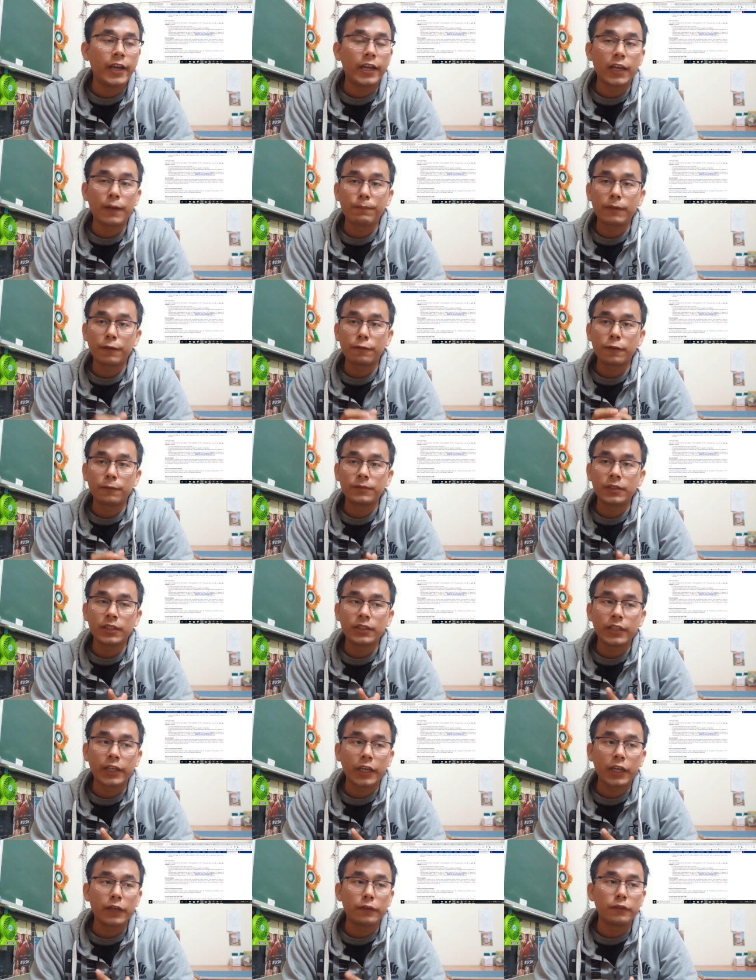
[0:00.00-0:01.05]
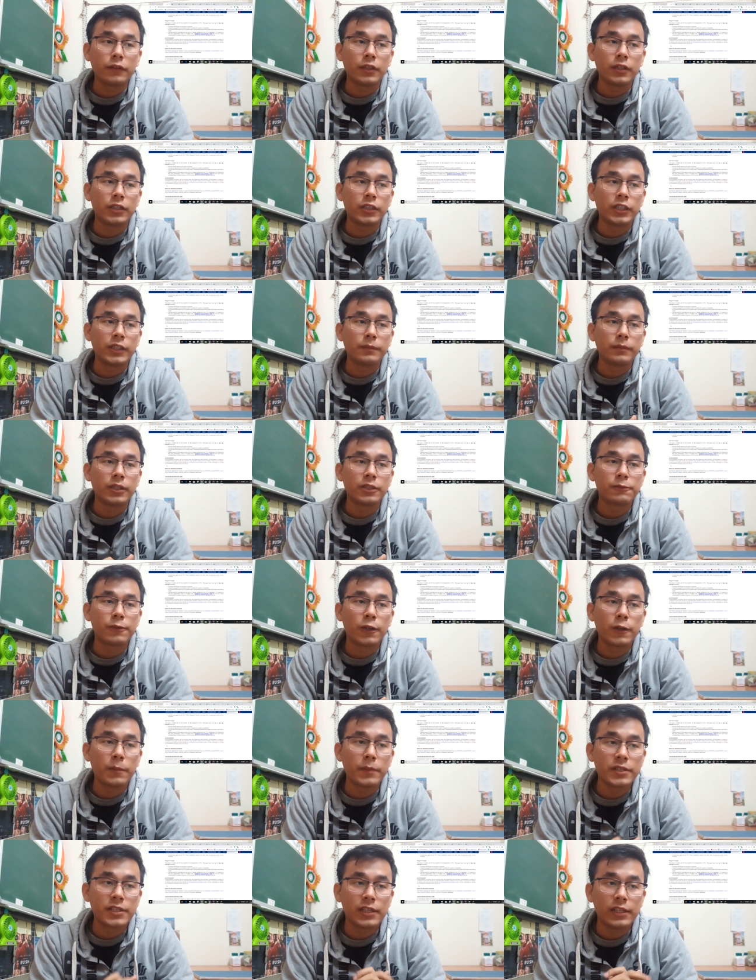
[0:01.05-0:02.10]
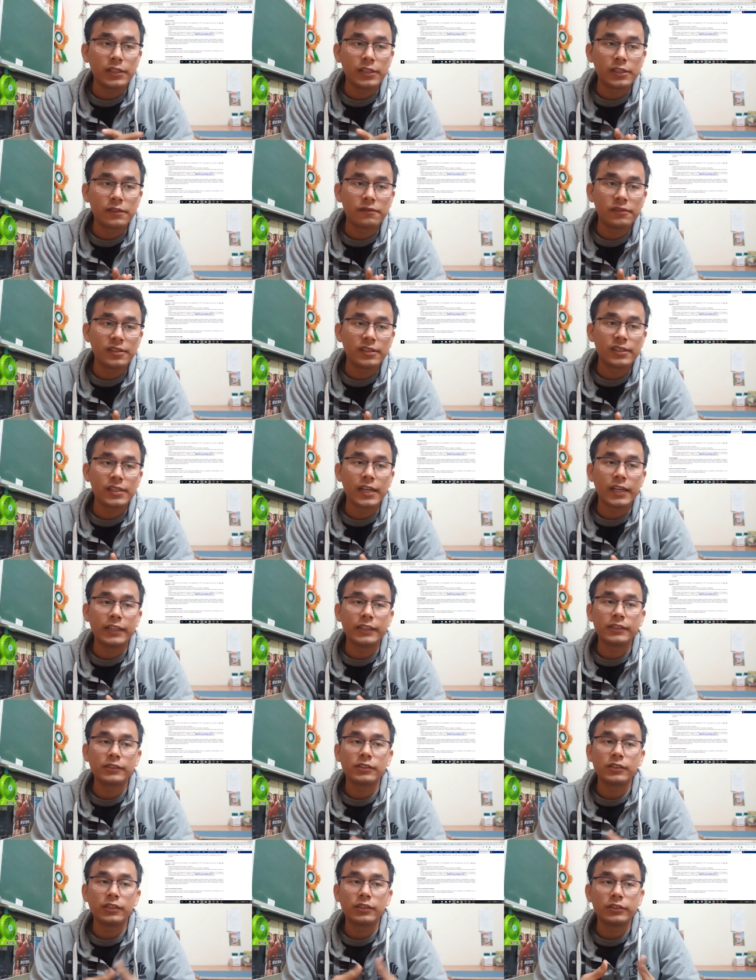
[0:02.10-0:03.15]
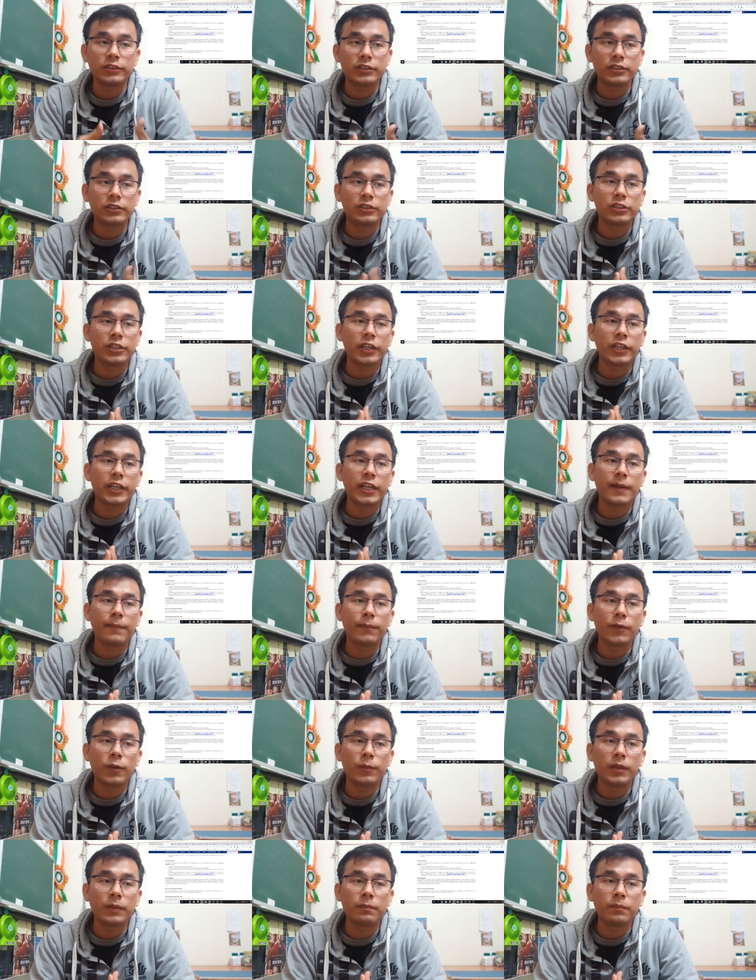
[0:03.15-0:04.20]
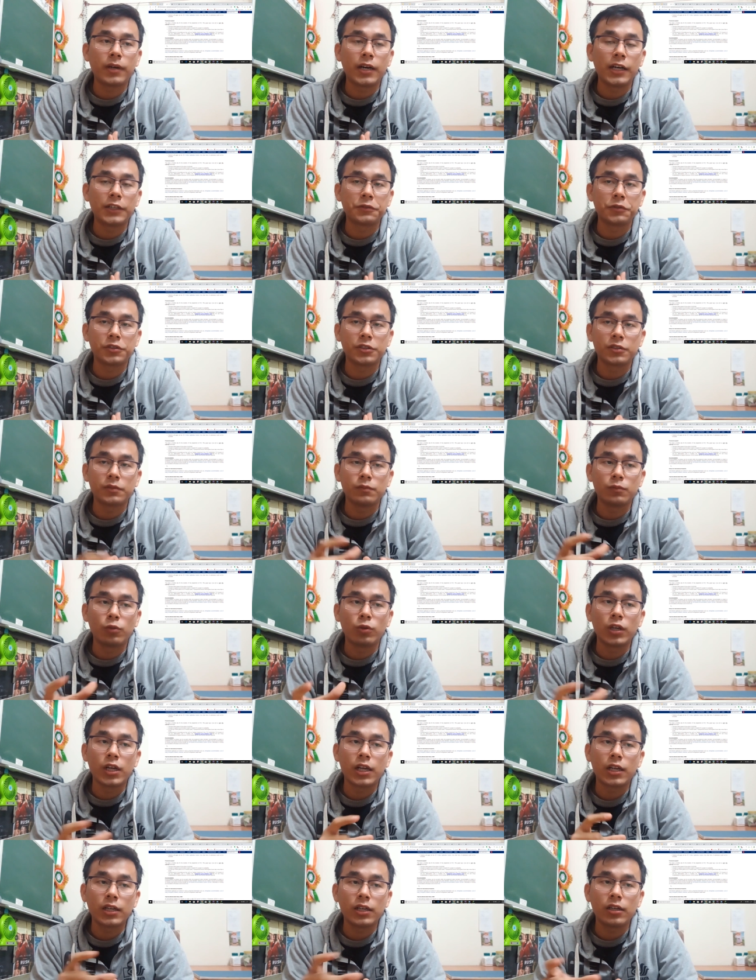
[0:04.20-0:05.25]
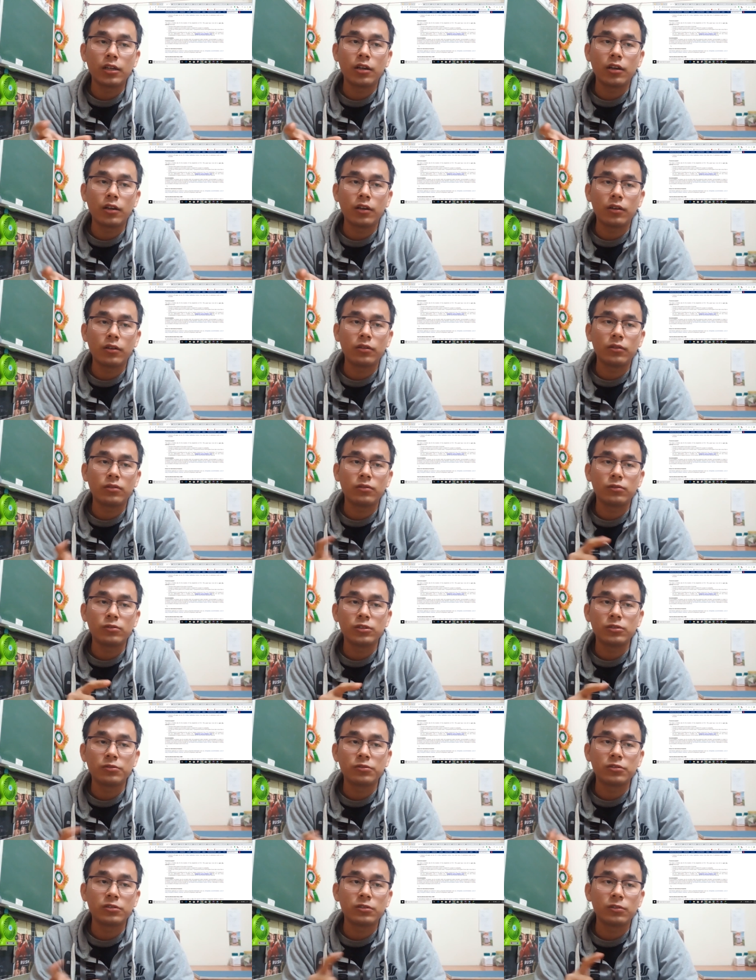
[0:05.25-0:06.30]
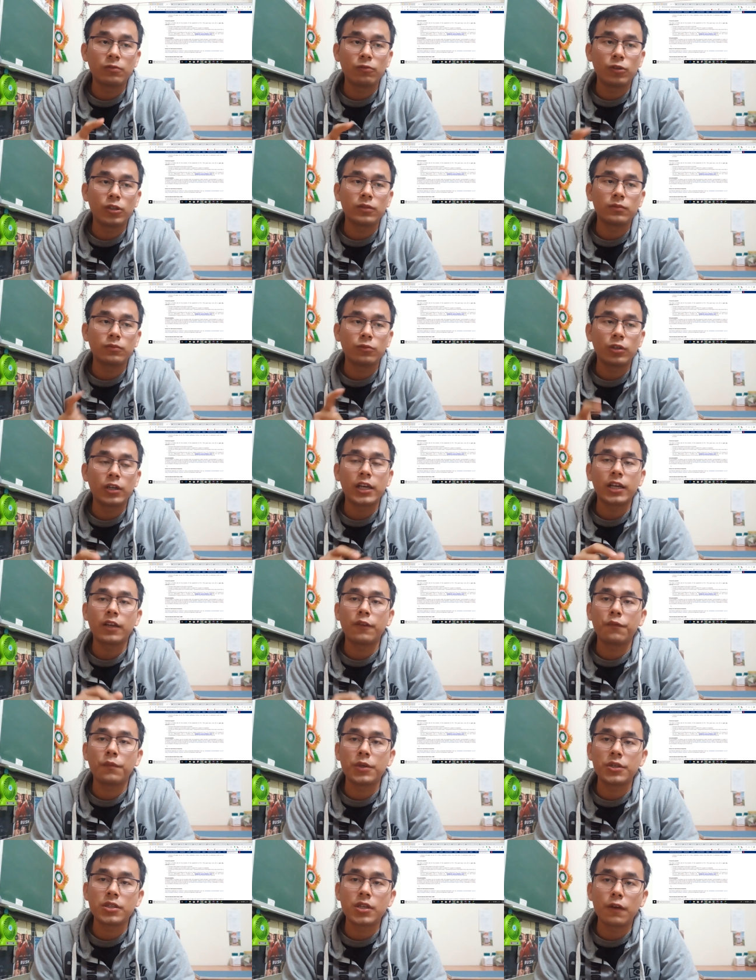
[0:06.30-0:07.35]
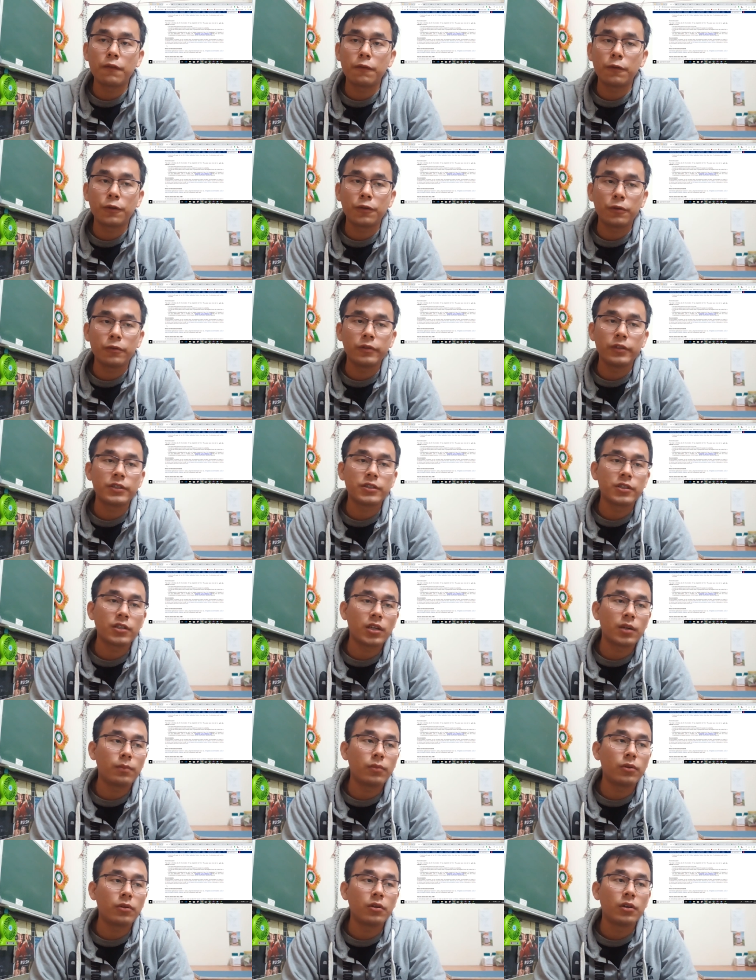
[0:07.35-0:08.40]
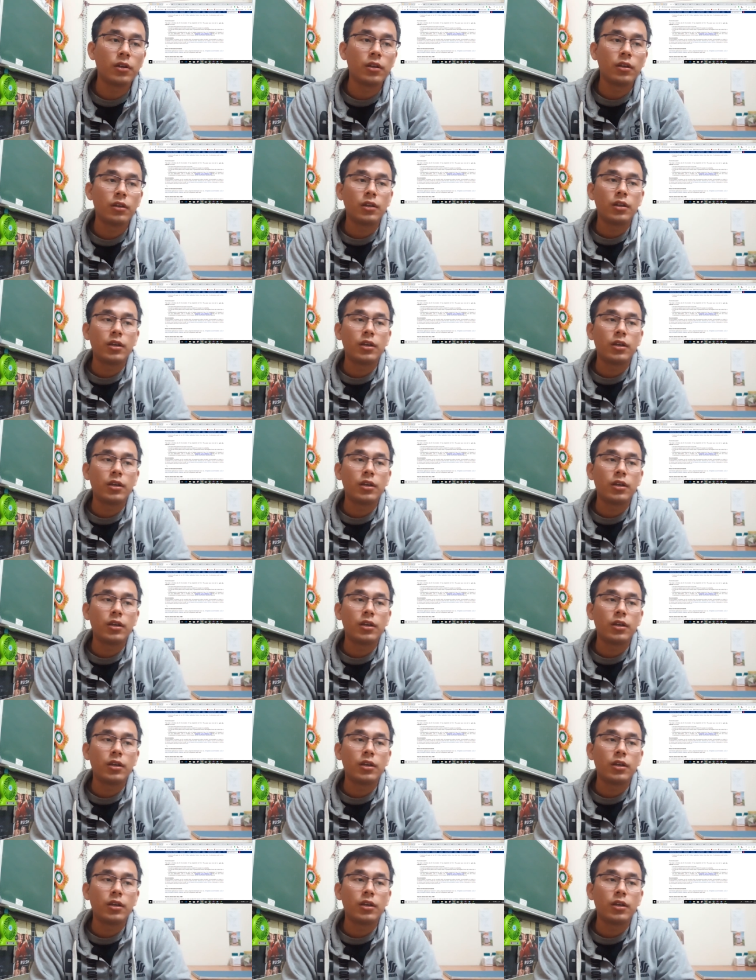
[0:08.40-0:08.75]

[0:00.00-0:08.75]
And apart from that, they give reimbursement of miscellaneous fees like training employment pass, which is more like a visa for you in Singapore.